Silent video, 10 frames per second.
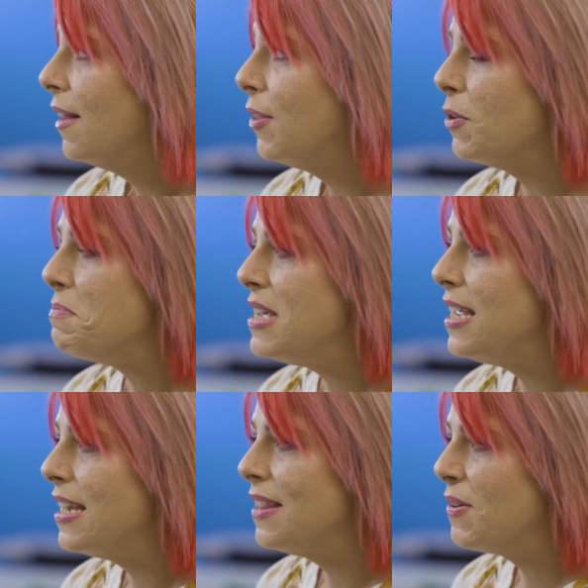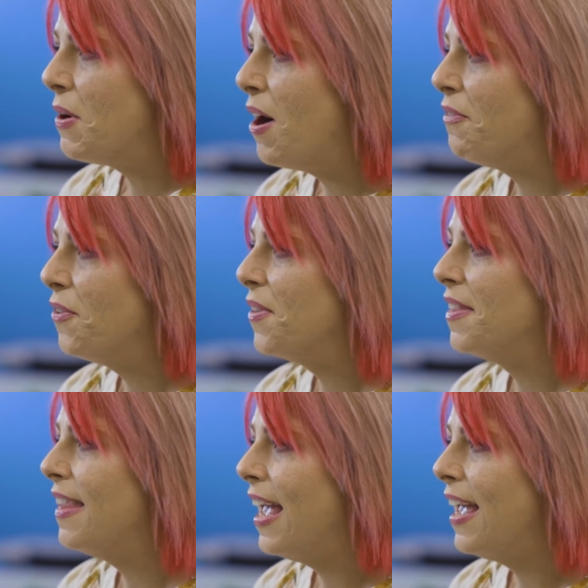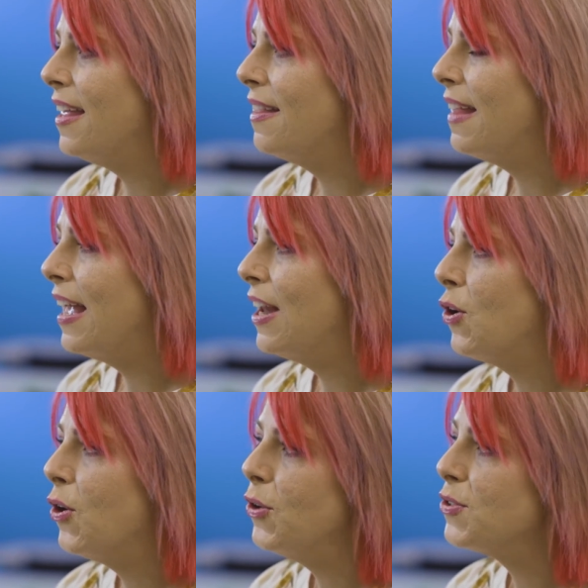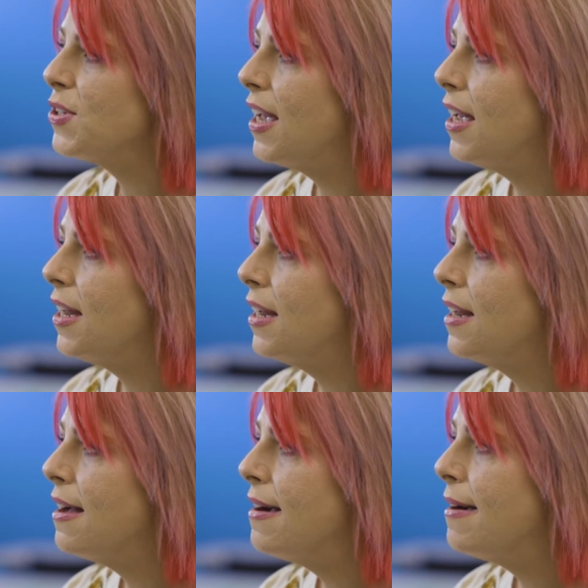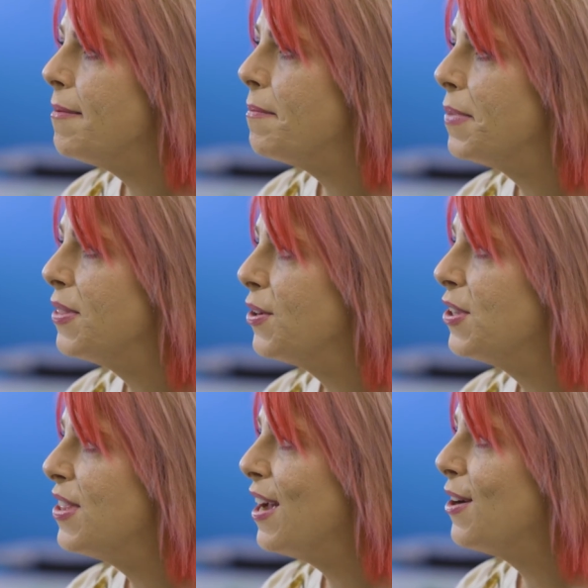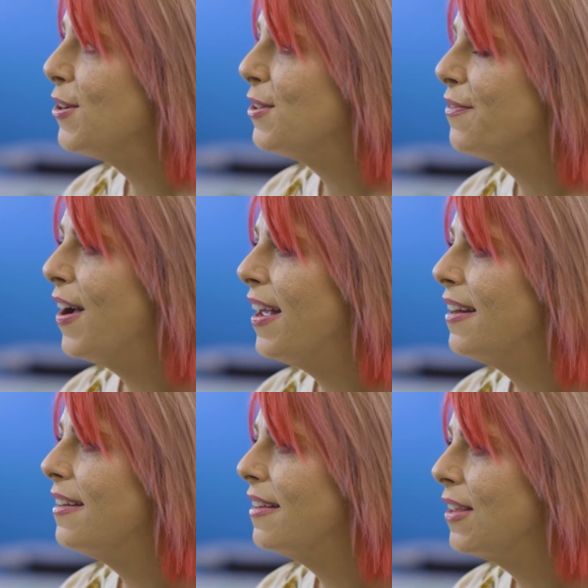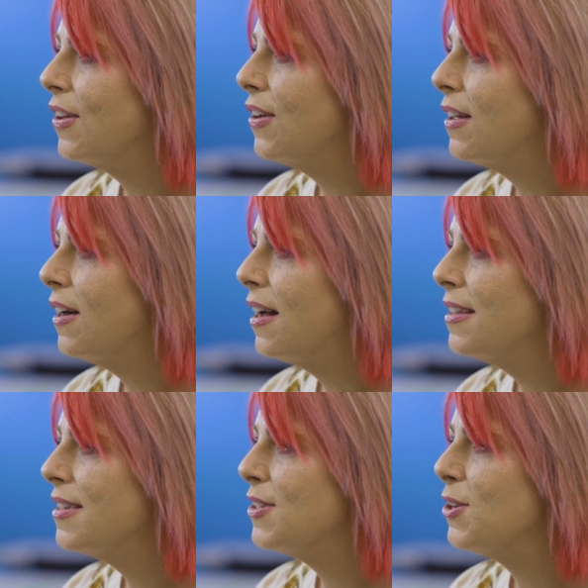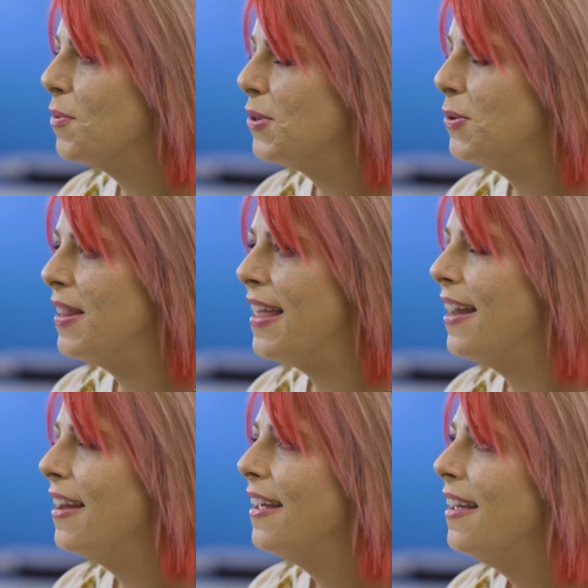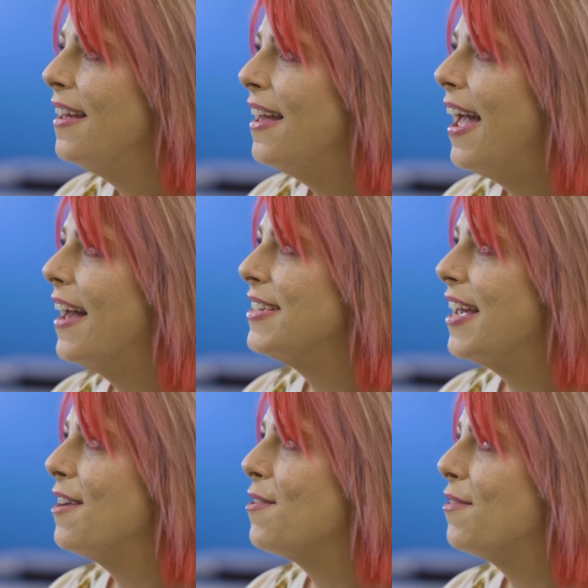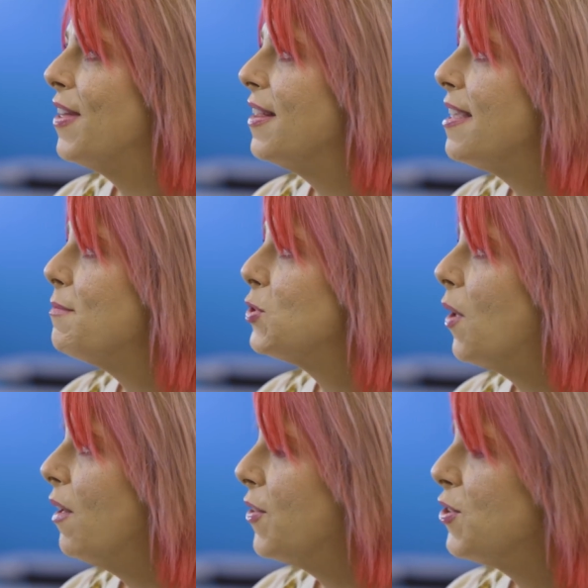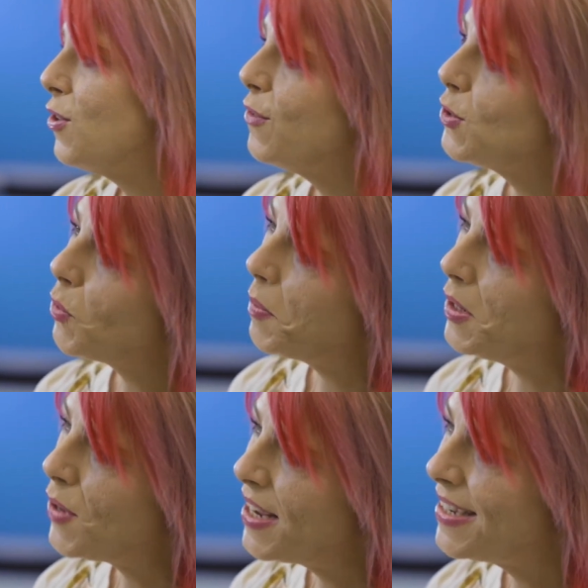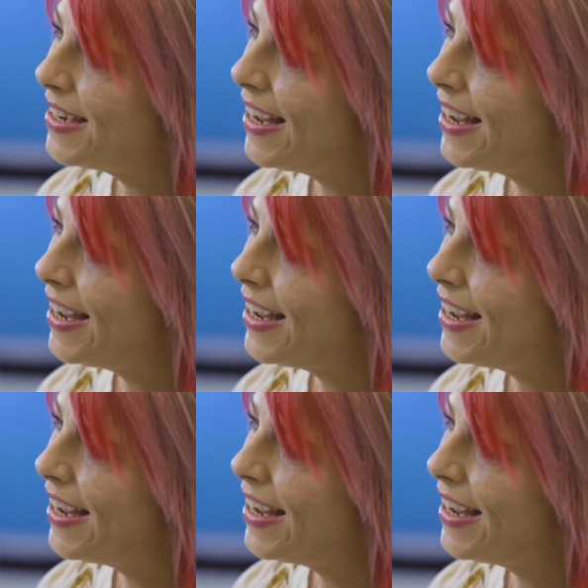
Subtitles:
They're mean and they're awful and it hurts, but they're there to fight the good cause. And so we're doing that anti-hero villain theme. So all of our servers will be dressed